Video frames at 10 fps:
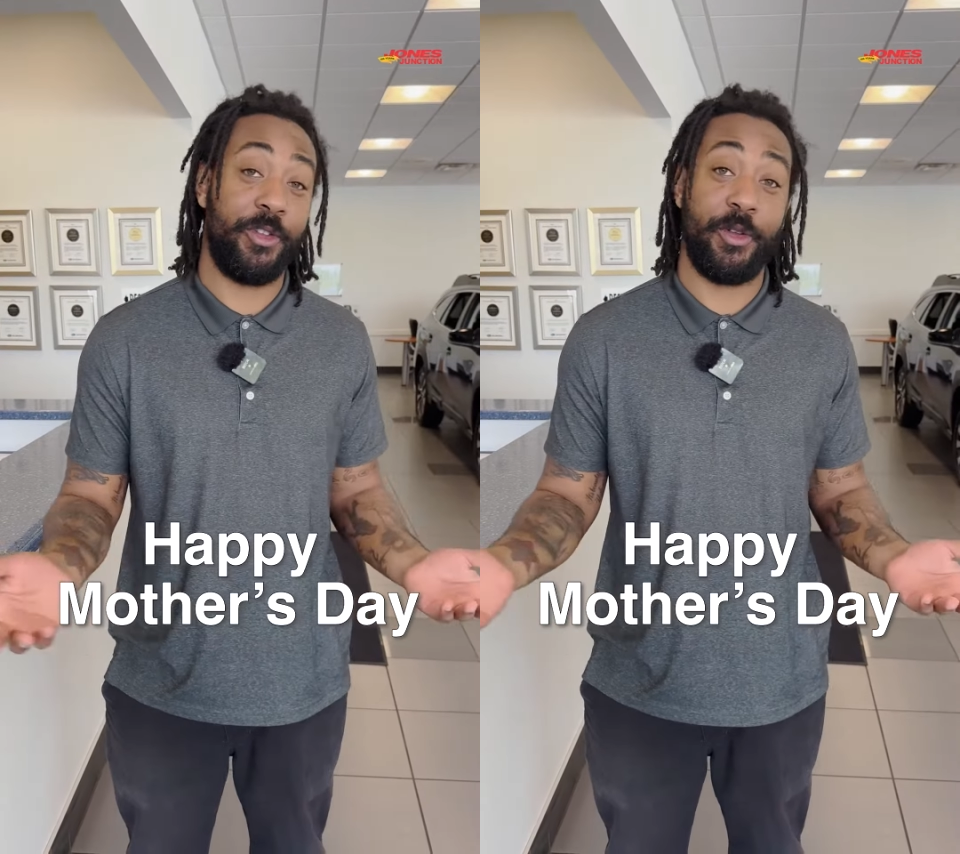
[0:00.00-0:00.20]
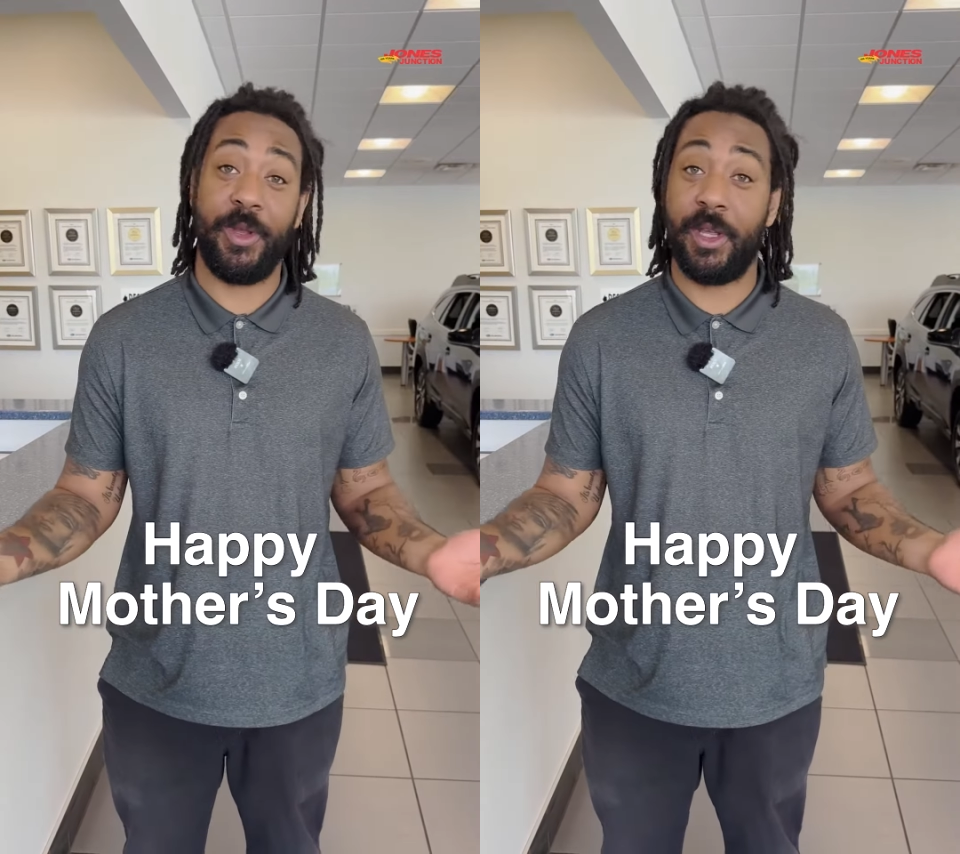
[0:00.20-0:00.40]

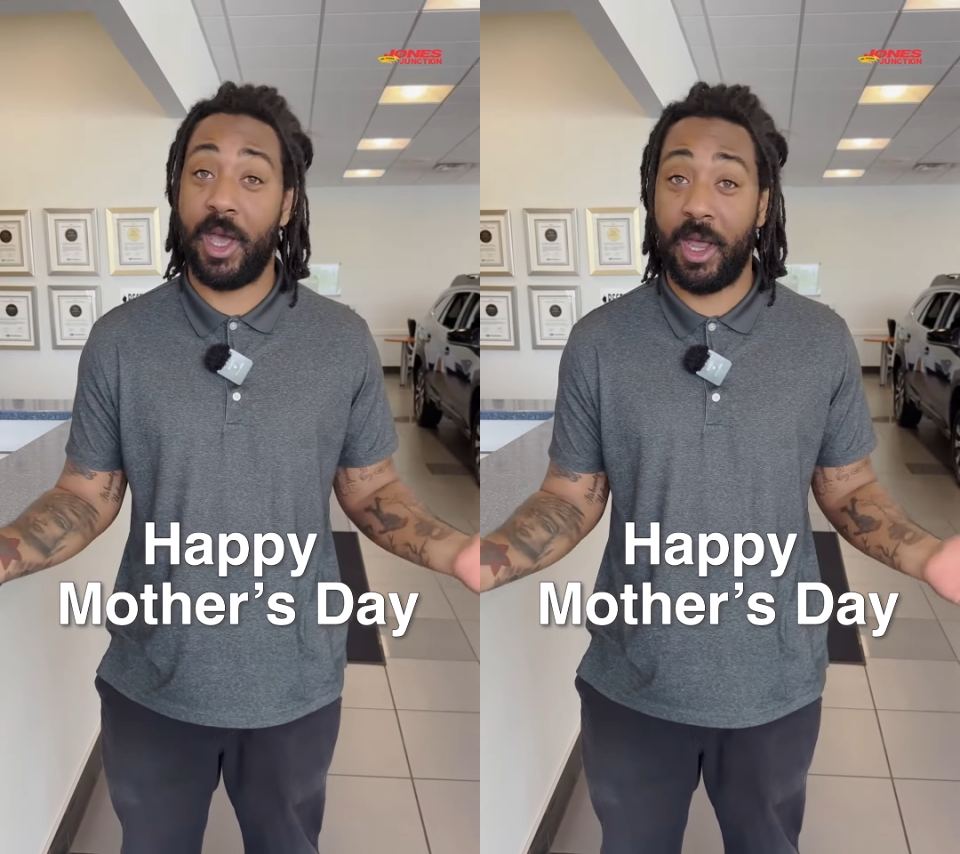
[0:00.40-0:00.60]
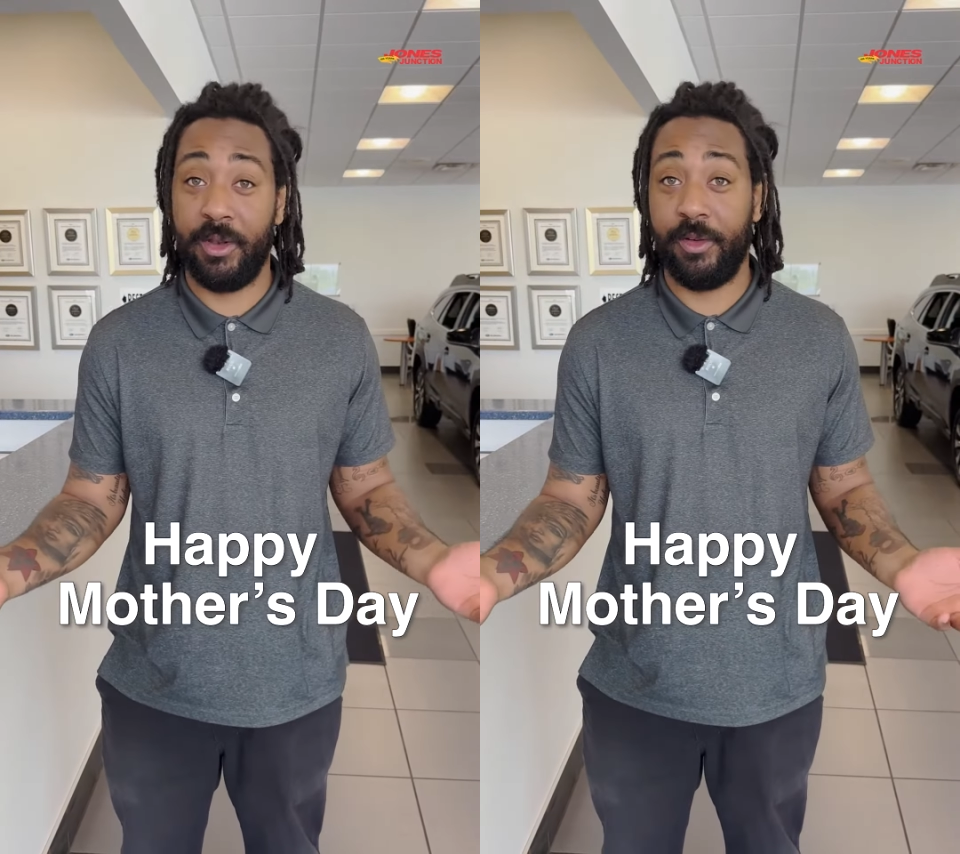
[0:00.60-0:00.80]
just to be
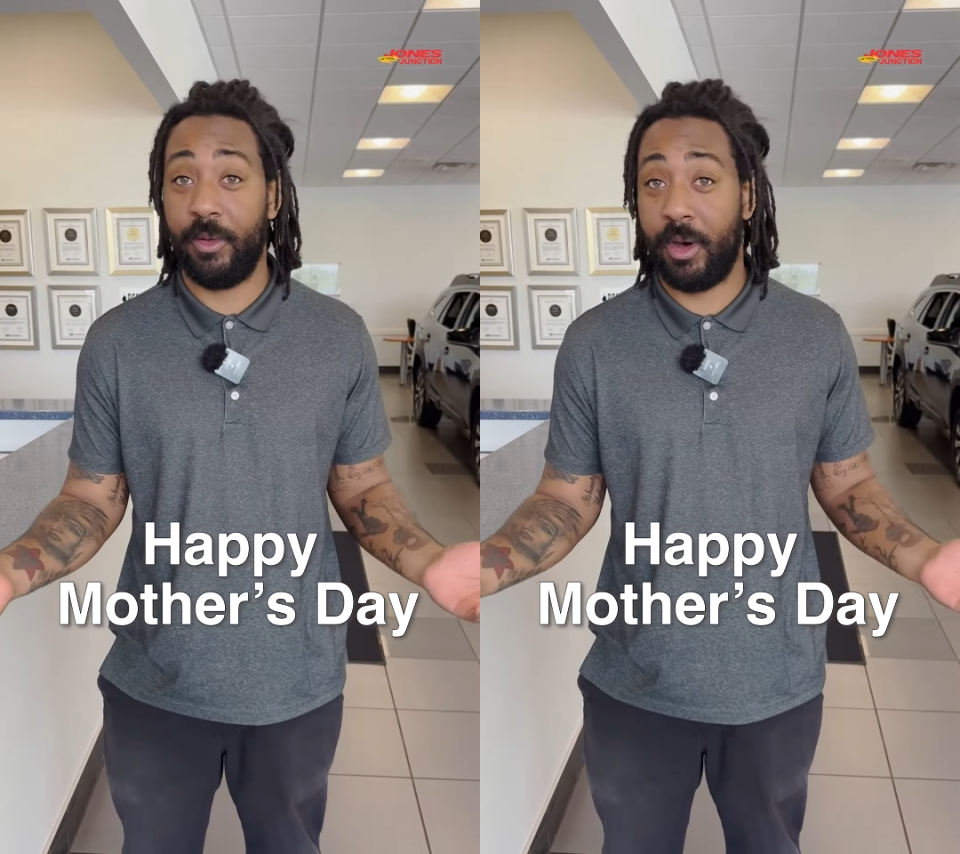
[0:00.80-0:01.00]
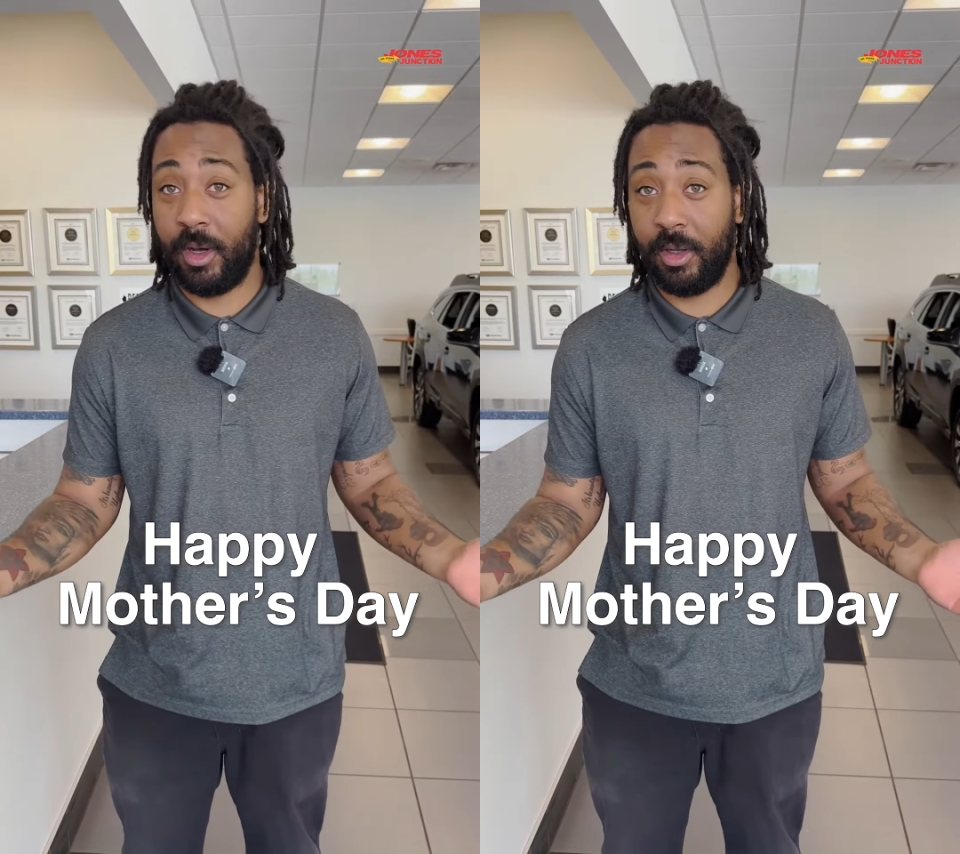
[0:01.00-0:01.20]
kind
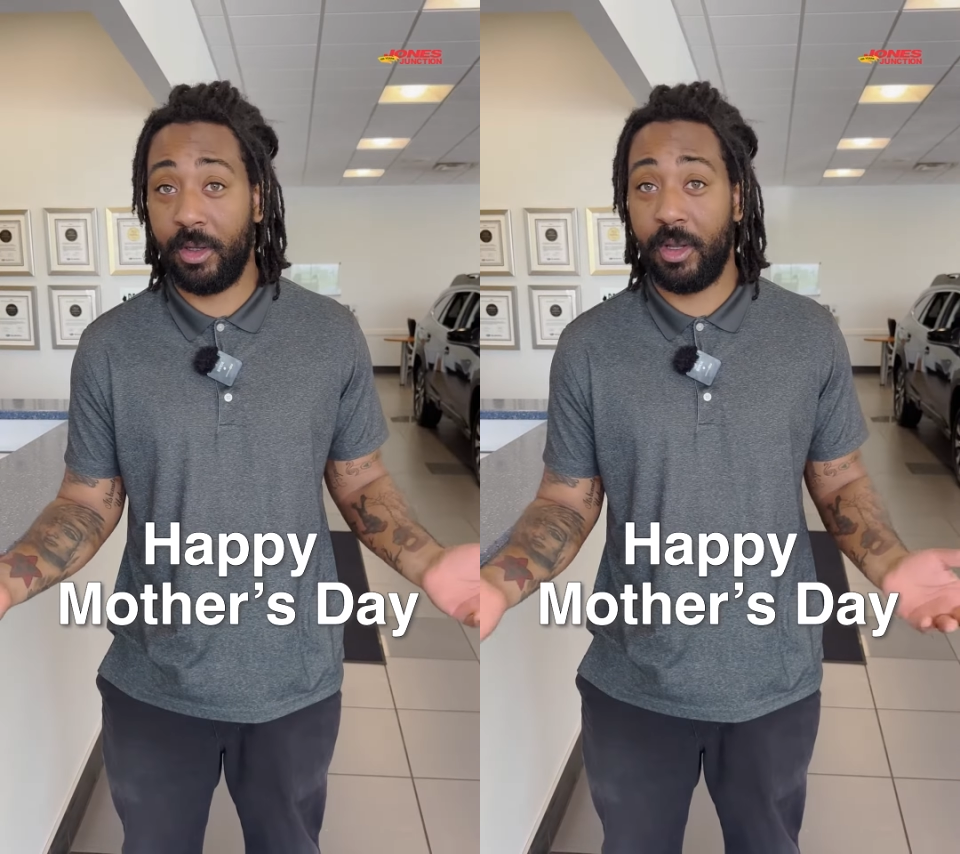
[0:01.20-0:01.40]
to all.